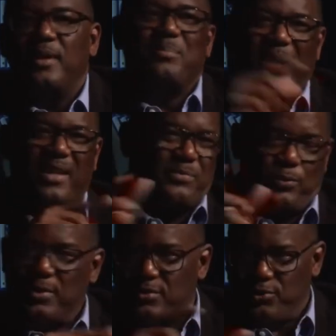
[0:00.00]
back and
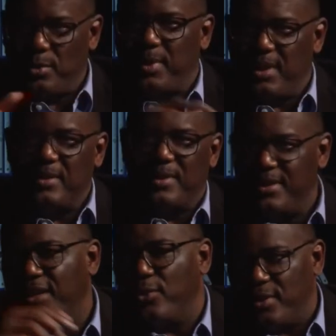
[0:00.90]
forth to Germany, and
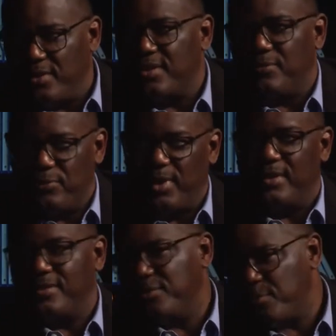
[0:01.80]
then going to see
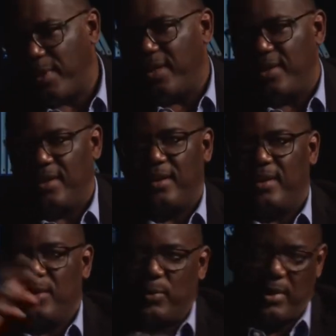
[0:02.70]
friends in Spain,
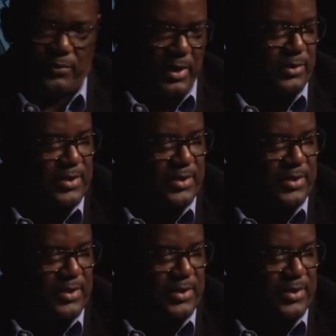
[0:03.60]
Italy, wherever else,